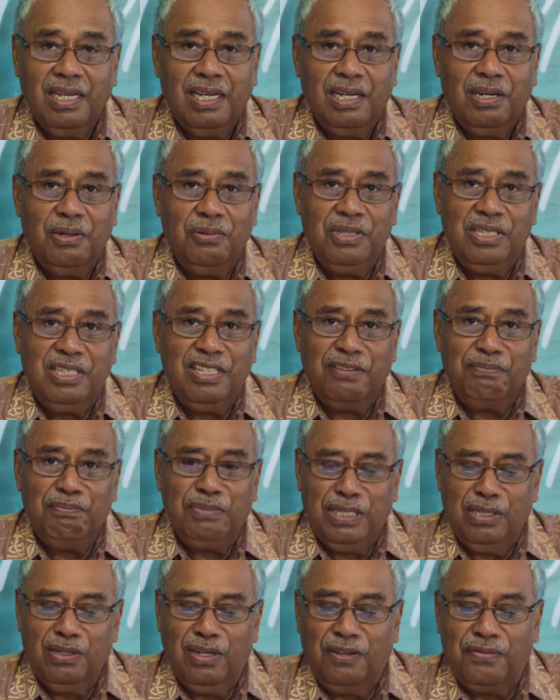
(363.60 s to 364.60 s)
We have
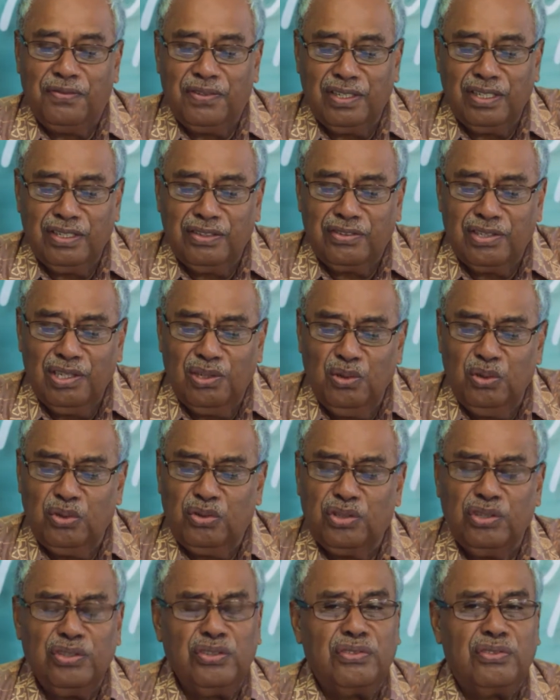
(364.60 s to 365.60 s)
been offering
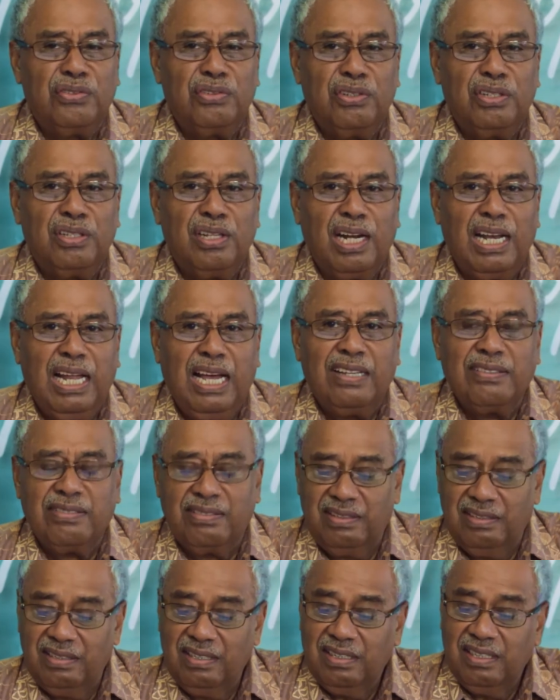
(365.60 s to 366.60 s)
solutions in the last
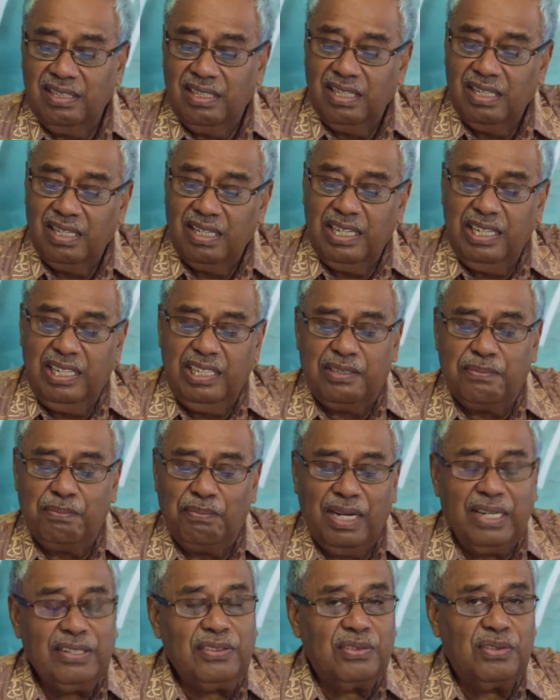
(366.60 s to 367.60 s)
8
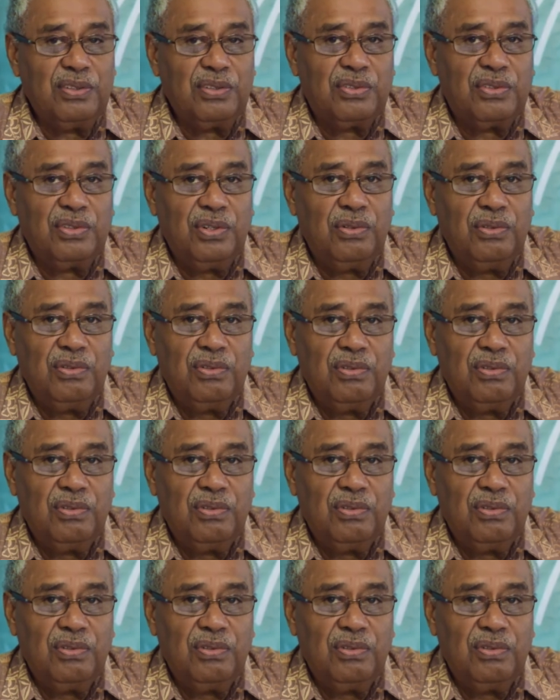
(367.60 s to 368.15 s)
months or so.